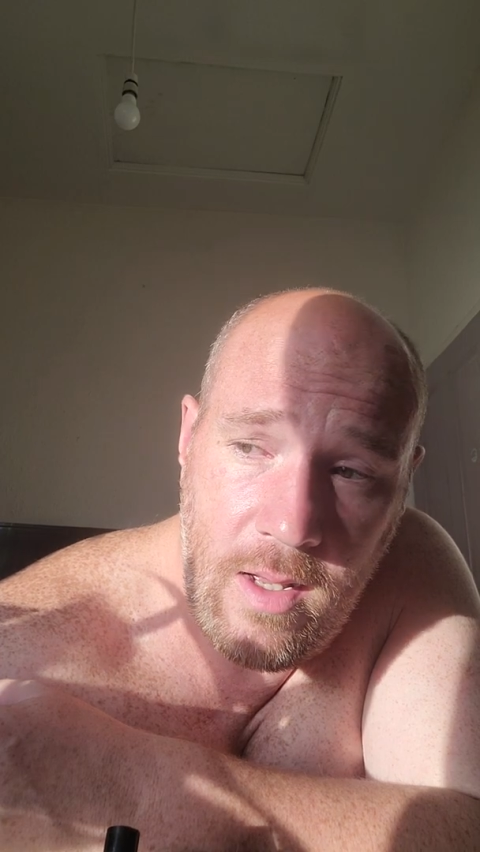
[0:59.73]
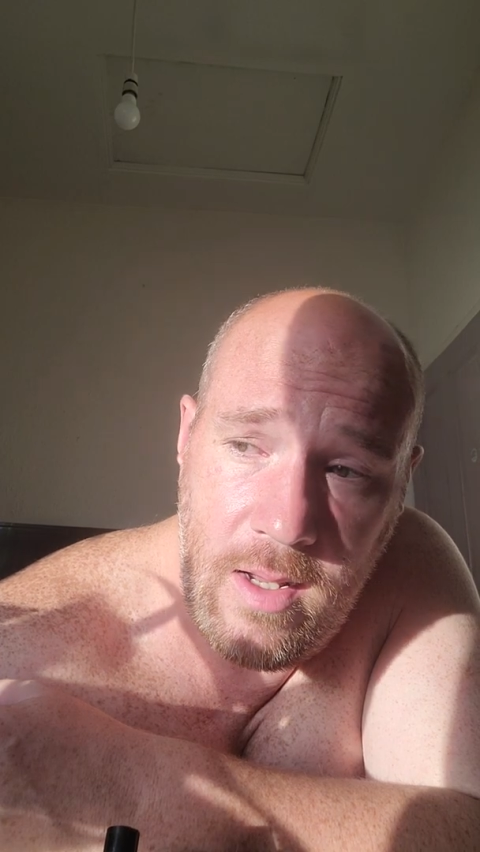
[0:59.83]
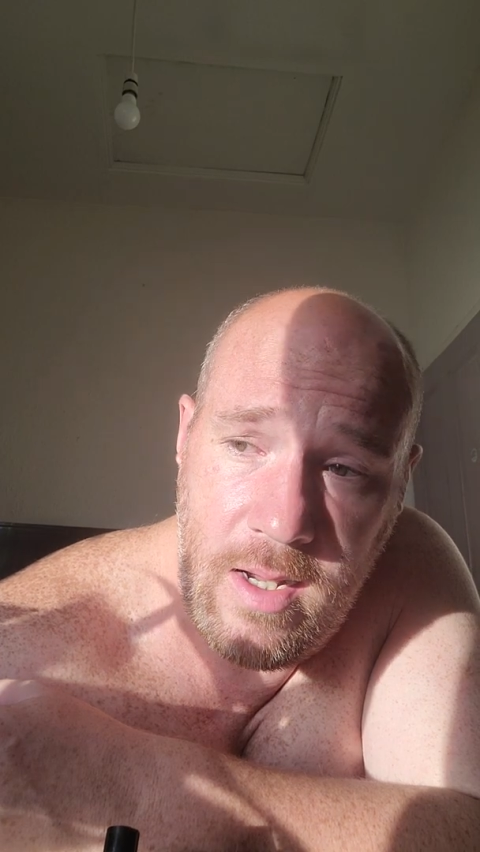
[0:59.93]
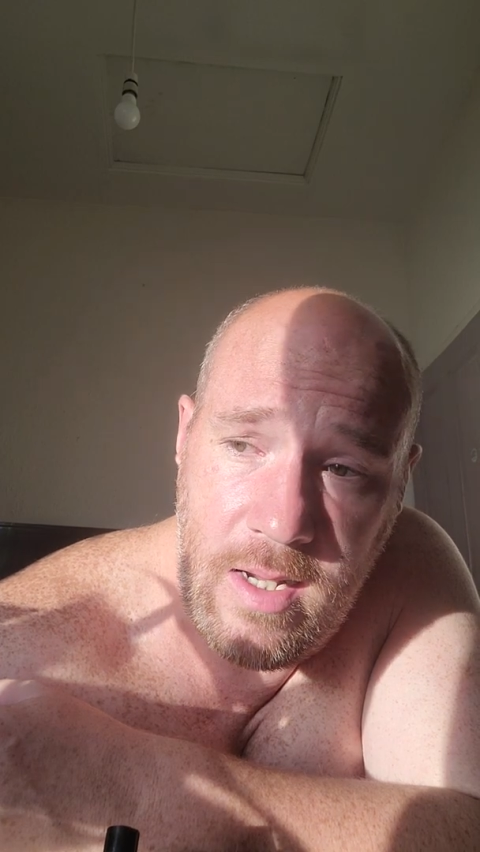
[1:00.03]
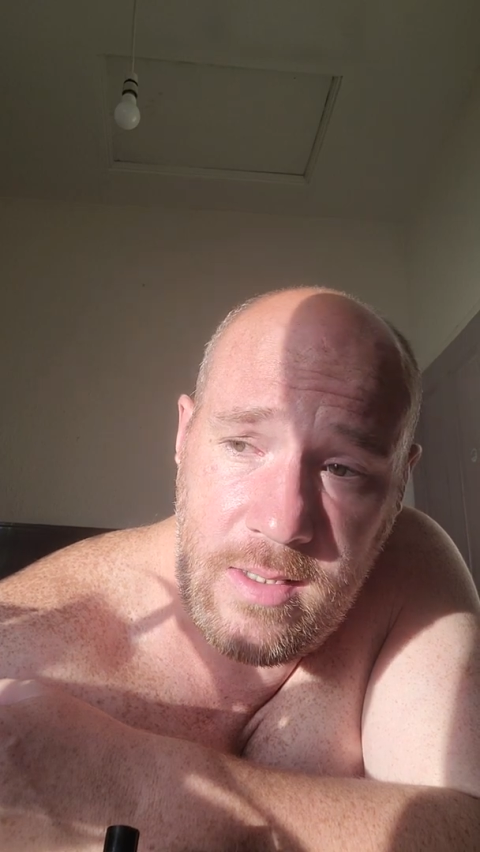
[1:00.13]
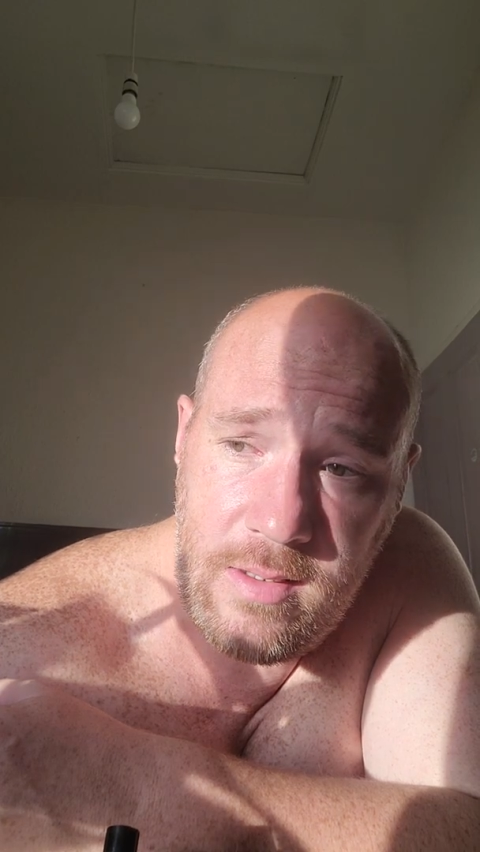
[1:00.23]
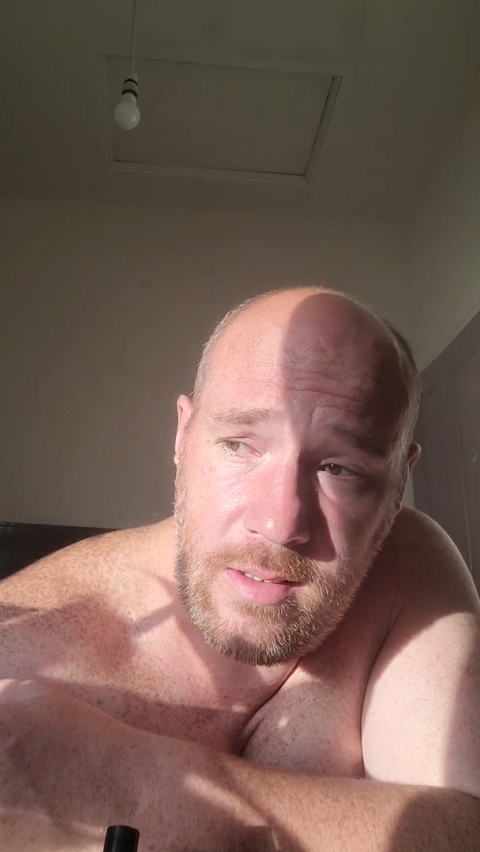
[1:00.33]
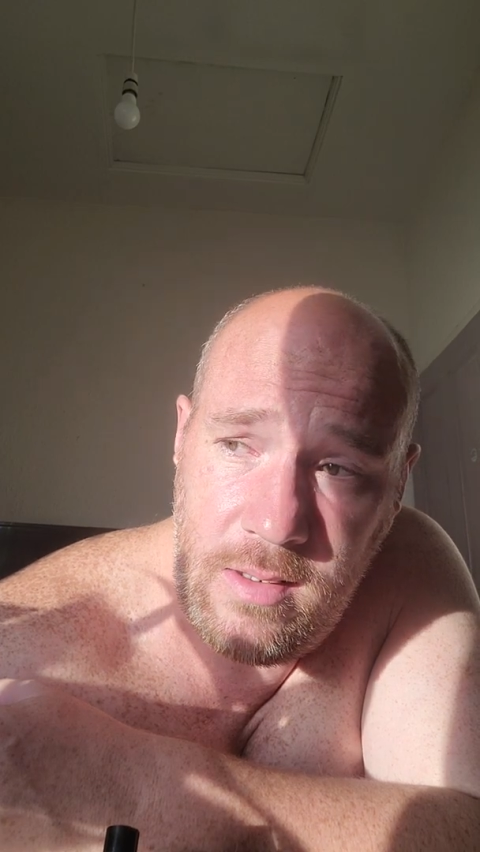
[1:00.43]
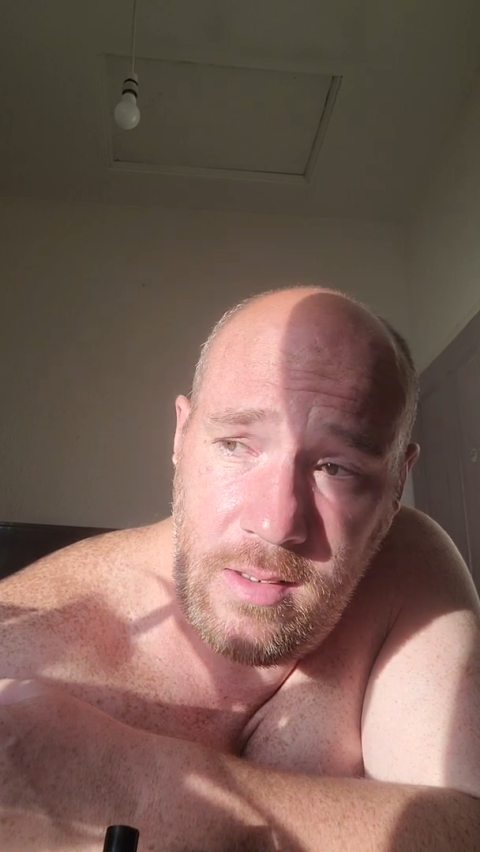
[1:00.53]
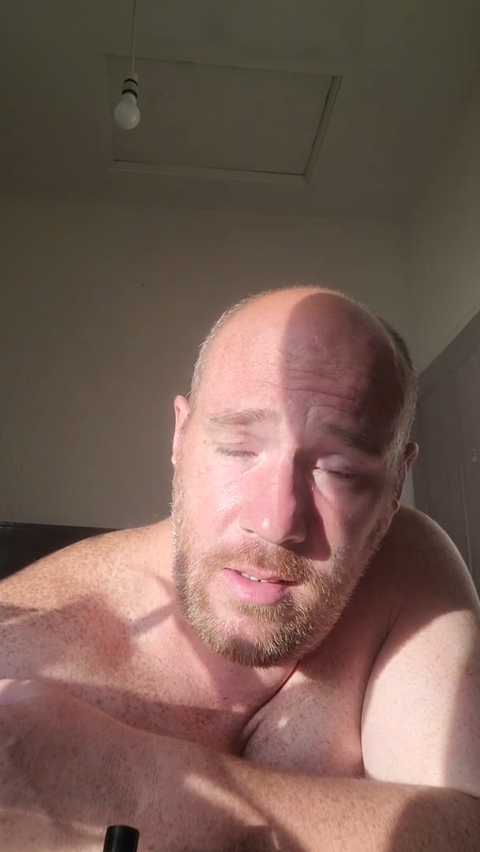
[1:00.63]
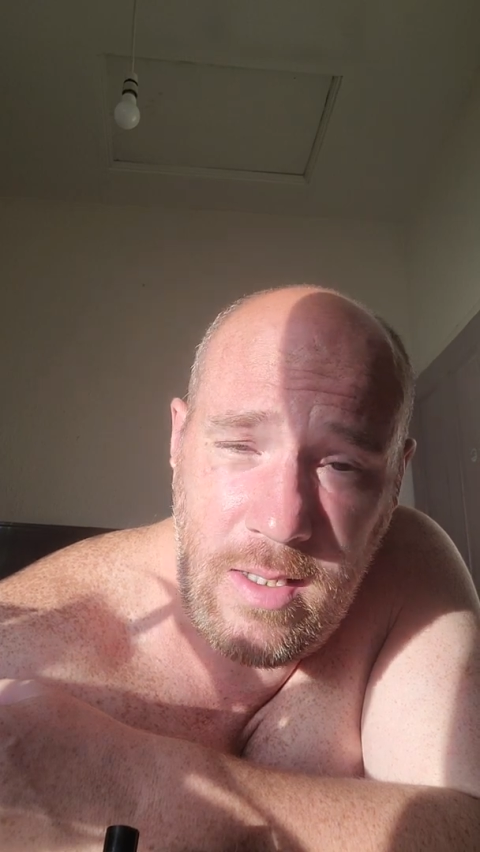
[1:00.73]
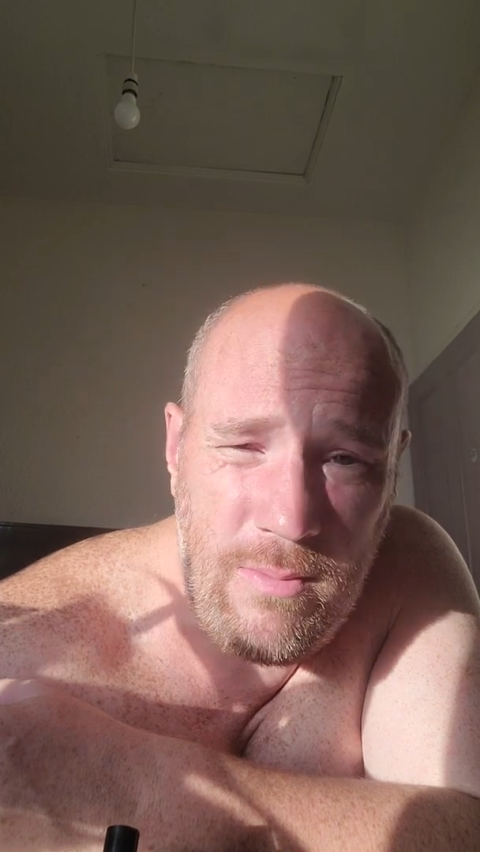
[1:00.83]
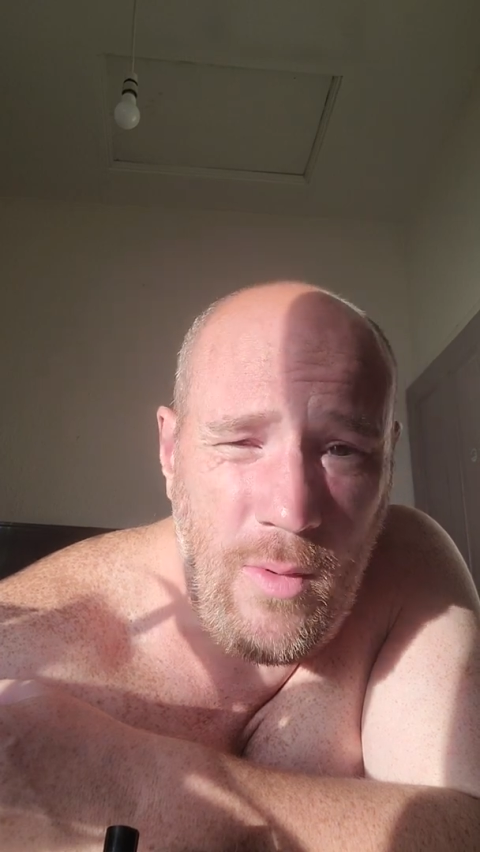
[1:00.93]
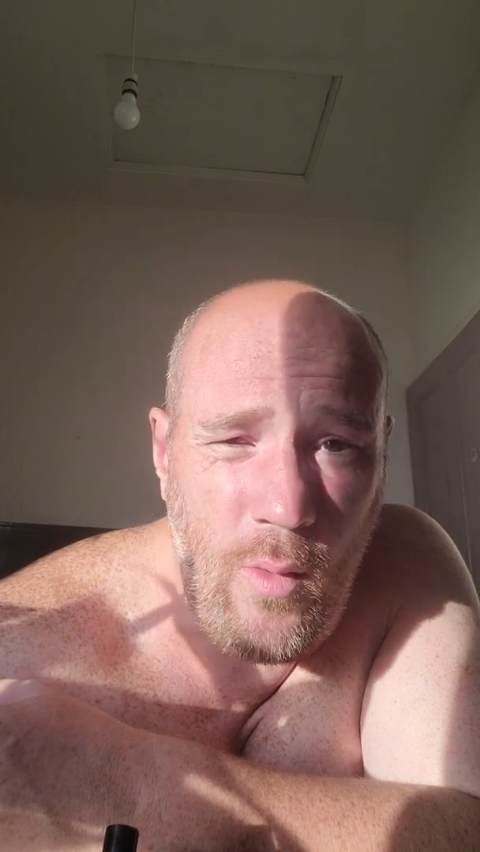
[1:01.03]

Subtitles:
And I let my